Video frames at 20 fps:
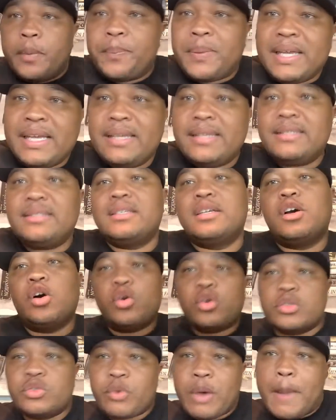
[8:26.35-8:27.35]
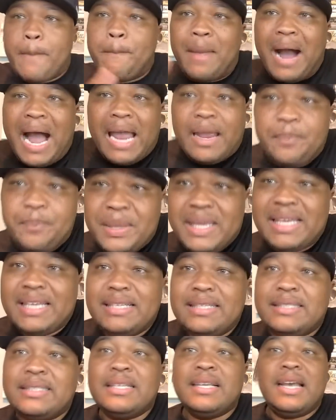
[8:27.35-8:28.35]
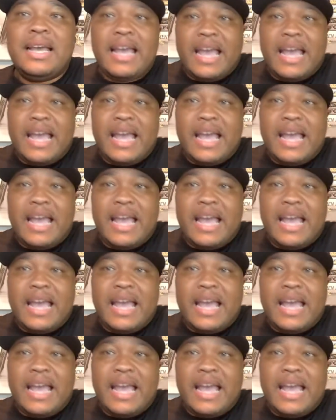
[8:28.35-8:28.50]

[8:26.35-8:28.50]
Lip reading: piece goes with my piece,